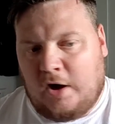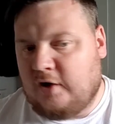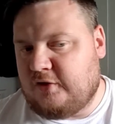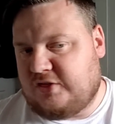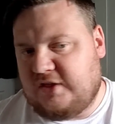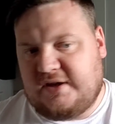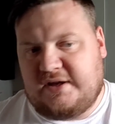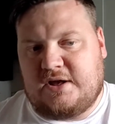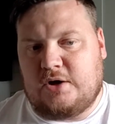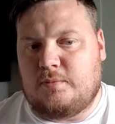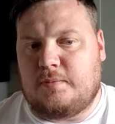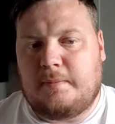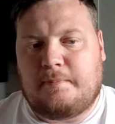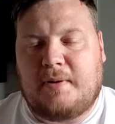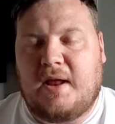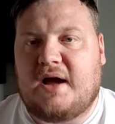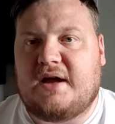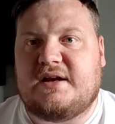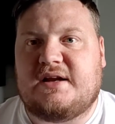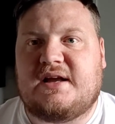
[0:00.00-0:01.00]
I think he'll be
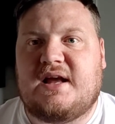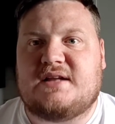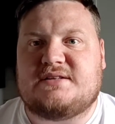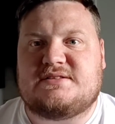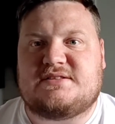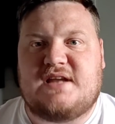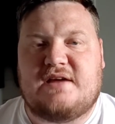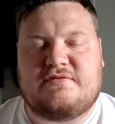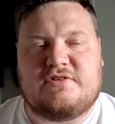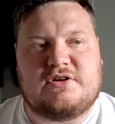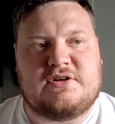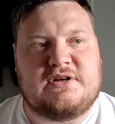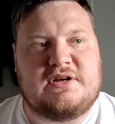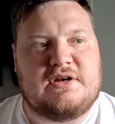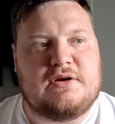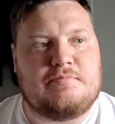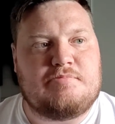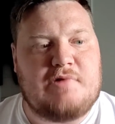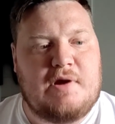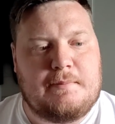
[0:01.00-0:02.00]
playing against Everton
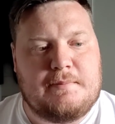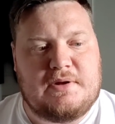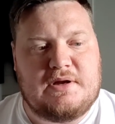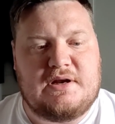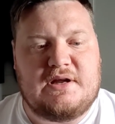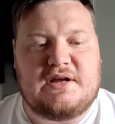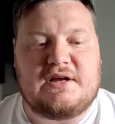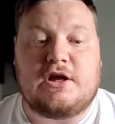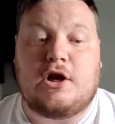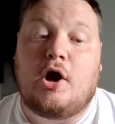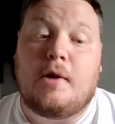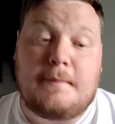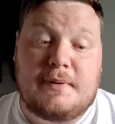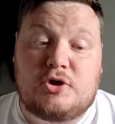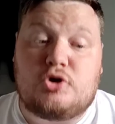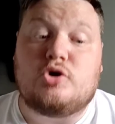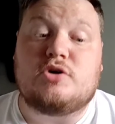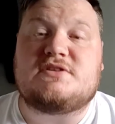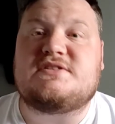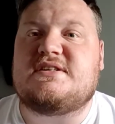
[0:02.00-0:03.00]
in the Premier League. And I'll
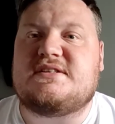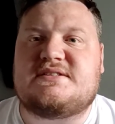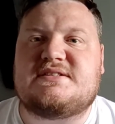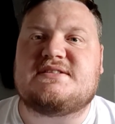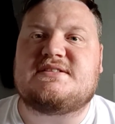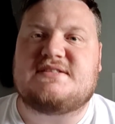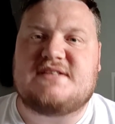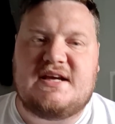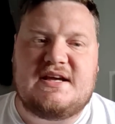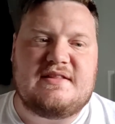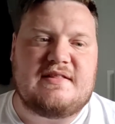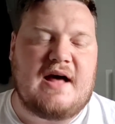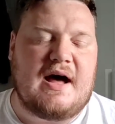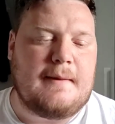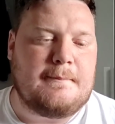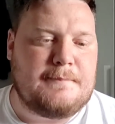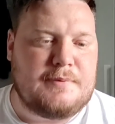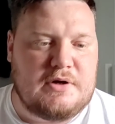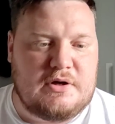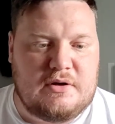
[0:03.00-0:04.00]
be gutted to see
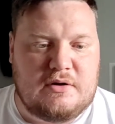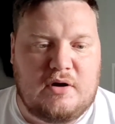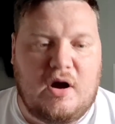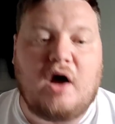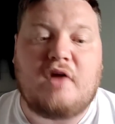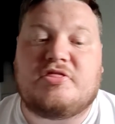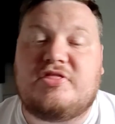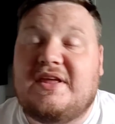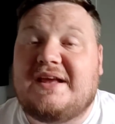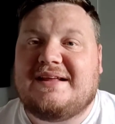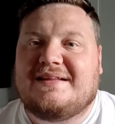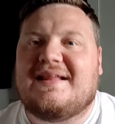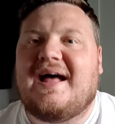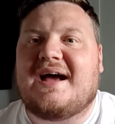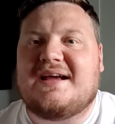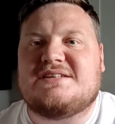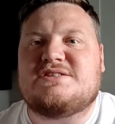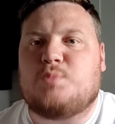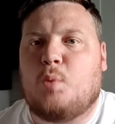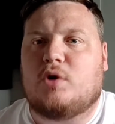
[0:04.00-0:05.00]
that. But I think
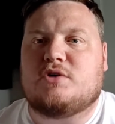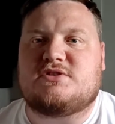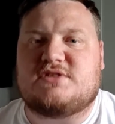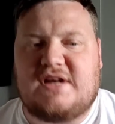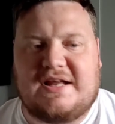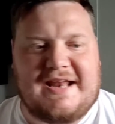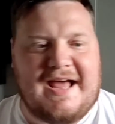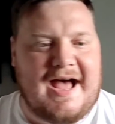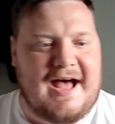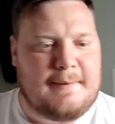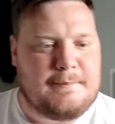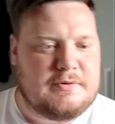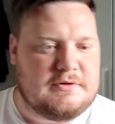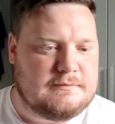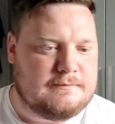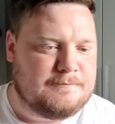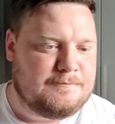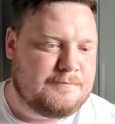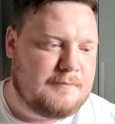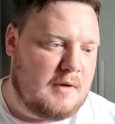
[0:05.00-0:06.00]
that is what's going to
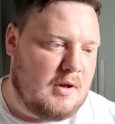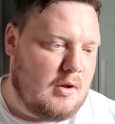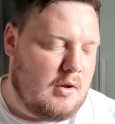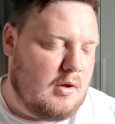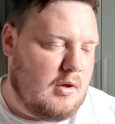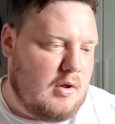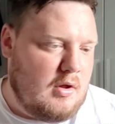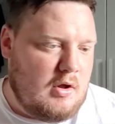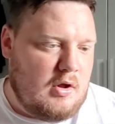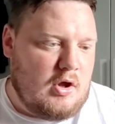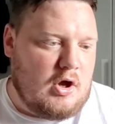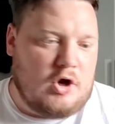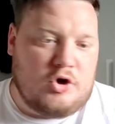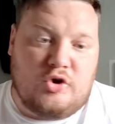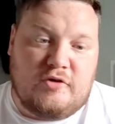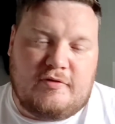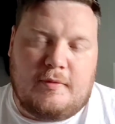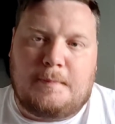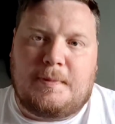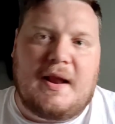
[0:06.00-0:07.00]
happen.
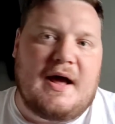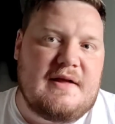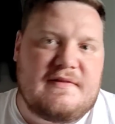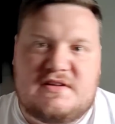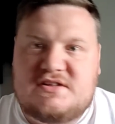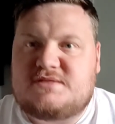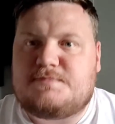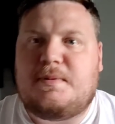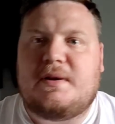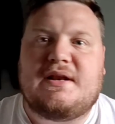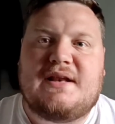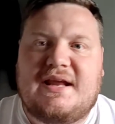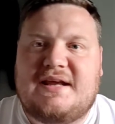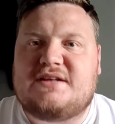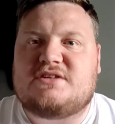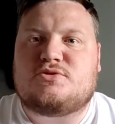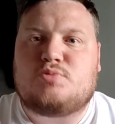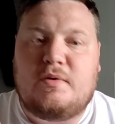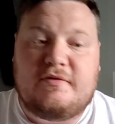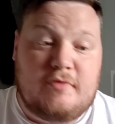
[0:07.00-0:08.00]
Another player that's been
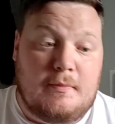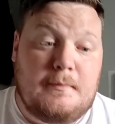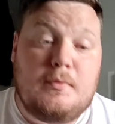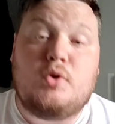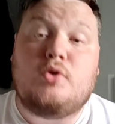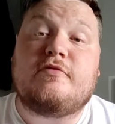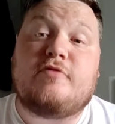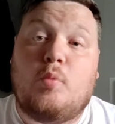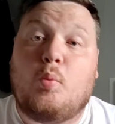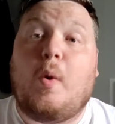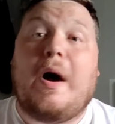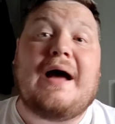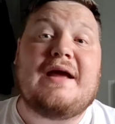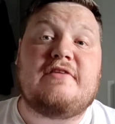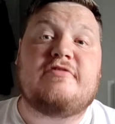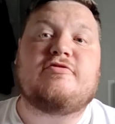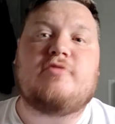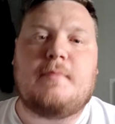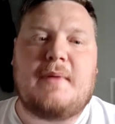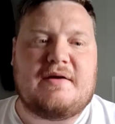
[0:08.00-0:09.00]
linked with a move
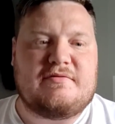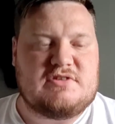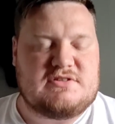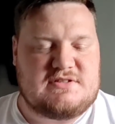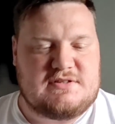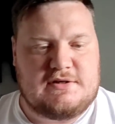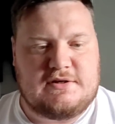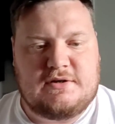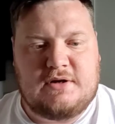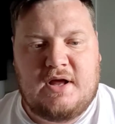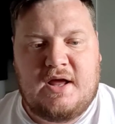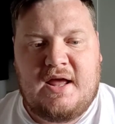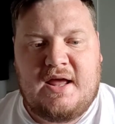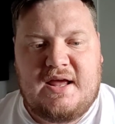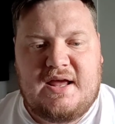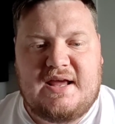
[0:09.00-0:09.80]
away from Everton